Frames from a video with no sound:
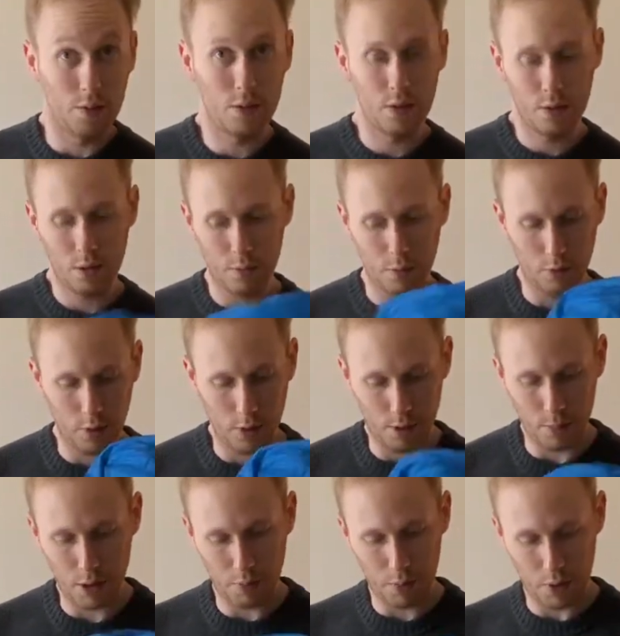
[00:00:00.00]
some of you that
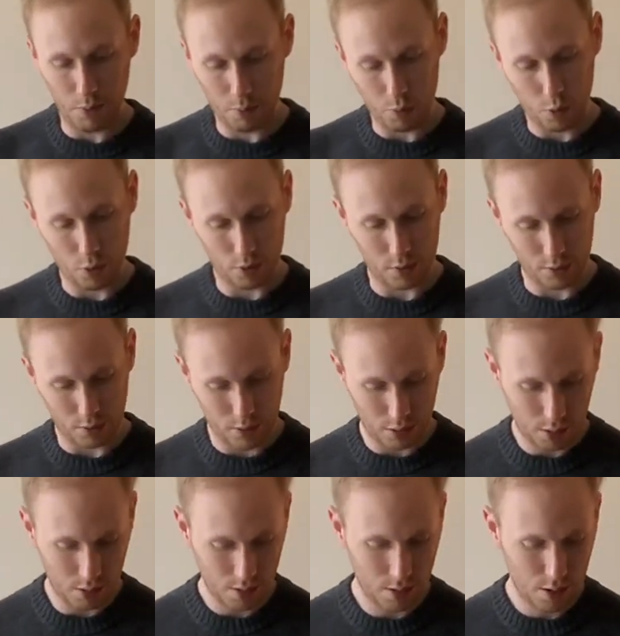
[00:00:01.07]
might be important.
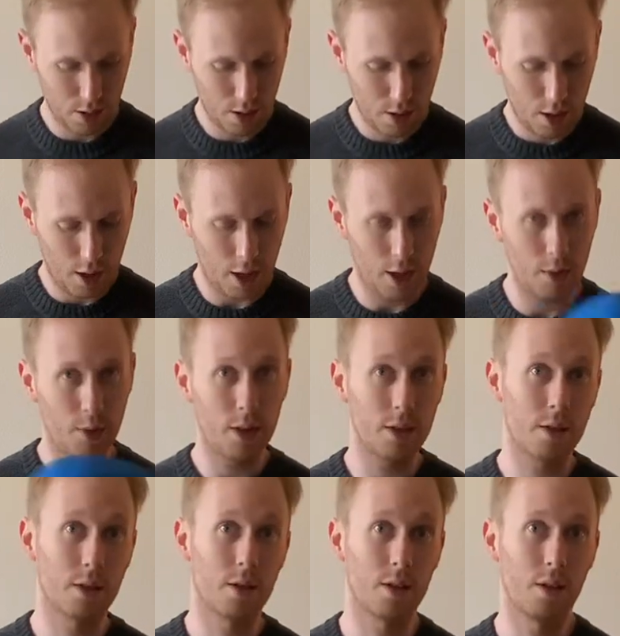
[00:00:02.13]

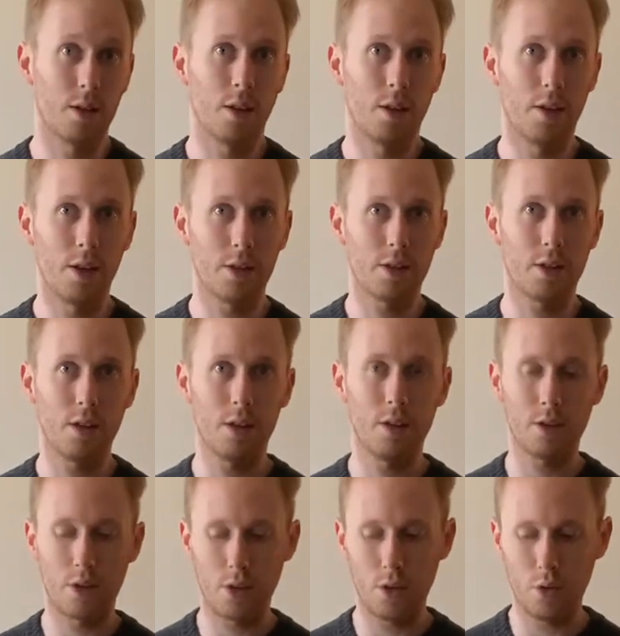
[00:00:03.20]
Anyways, this
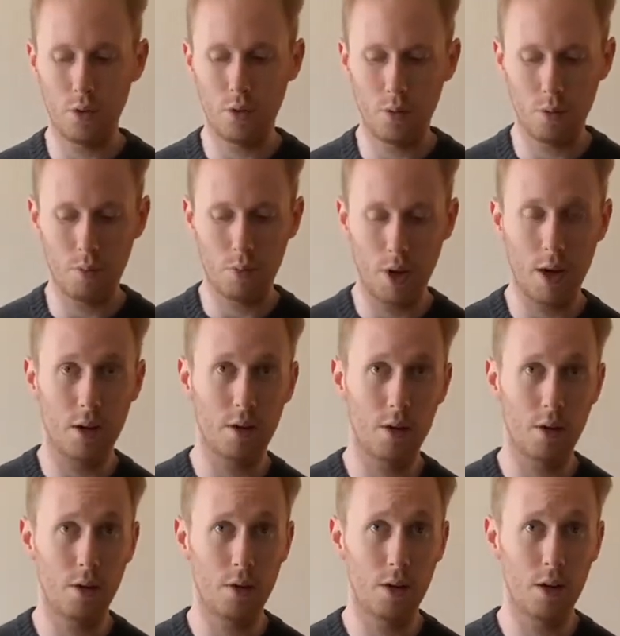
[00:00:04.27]
is the new
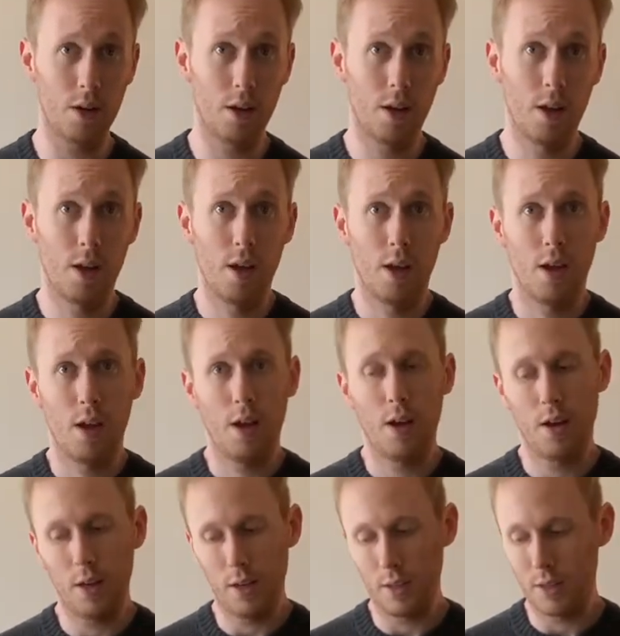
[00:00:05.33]
Patagonia
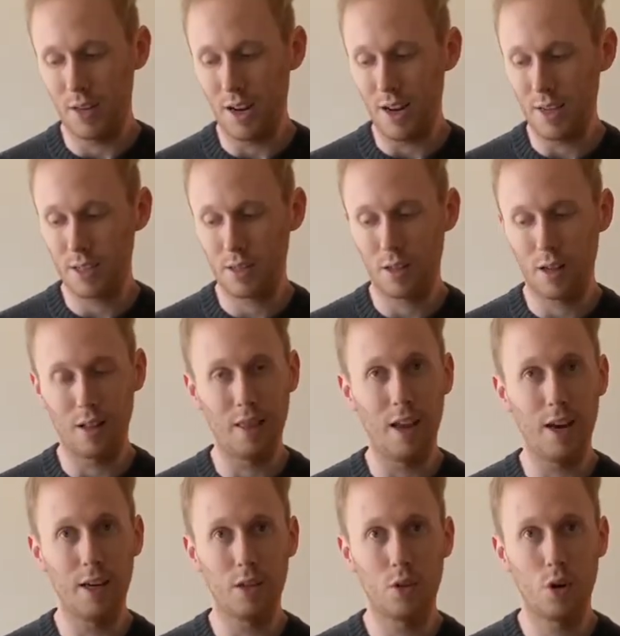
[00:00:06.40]
DOS
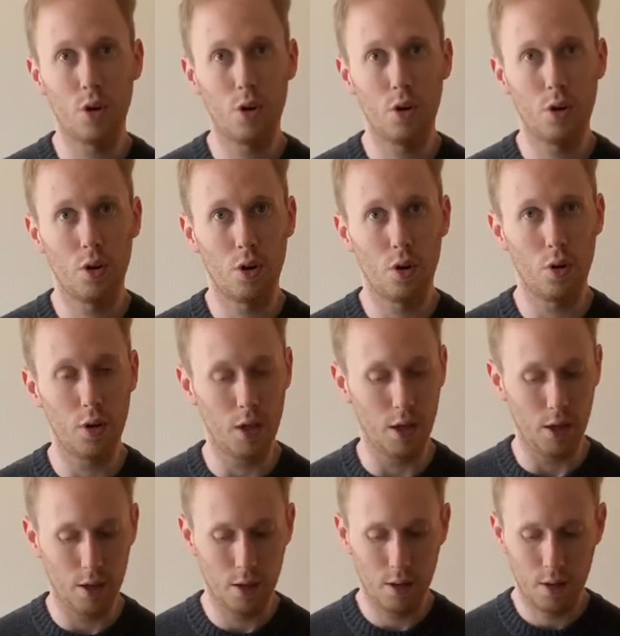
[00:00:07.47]
Light Hoodie,
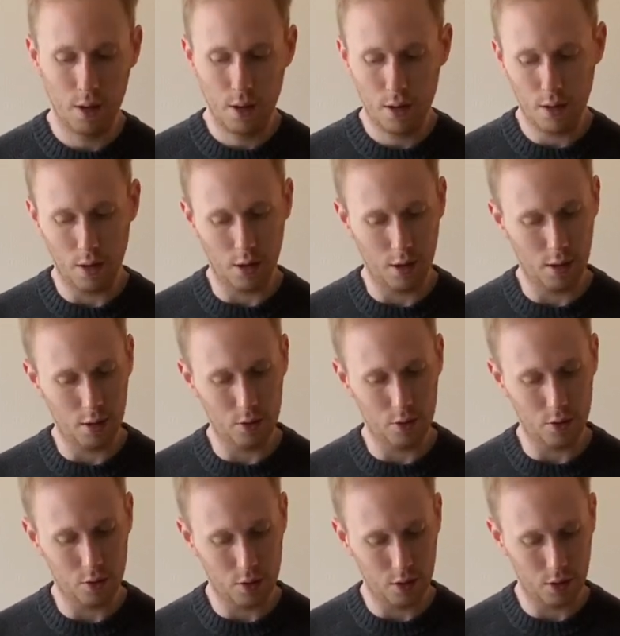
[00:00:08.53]

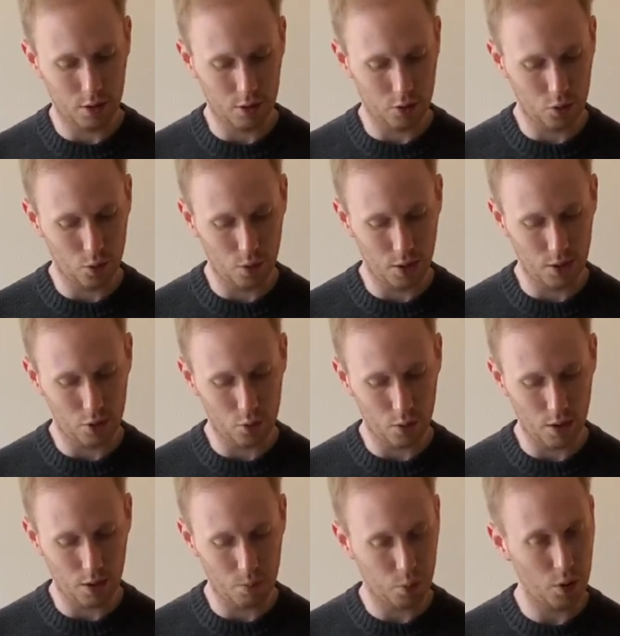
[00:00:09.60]
introduced here in
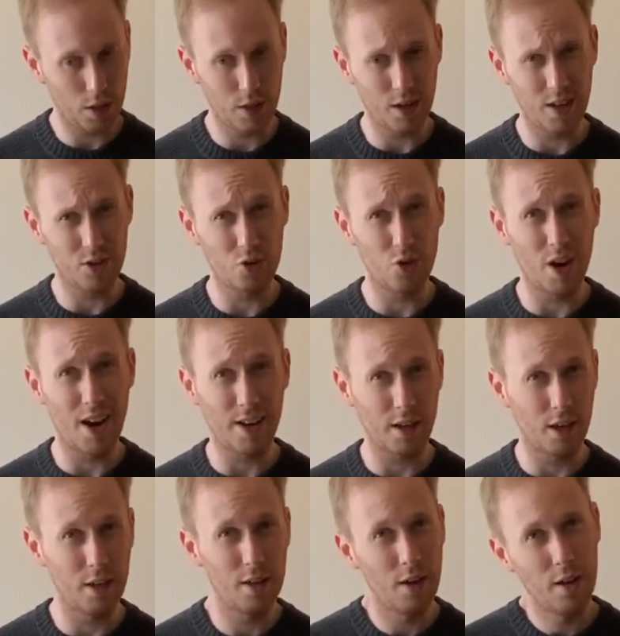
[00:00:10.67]
2020. Pretty nice jacket,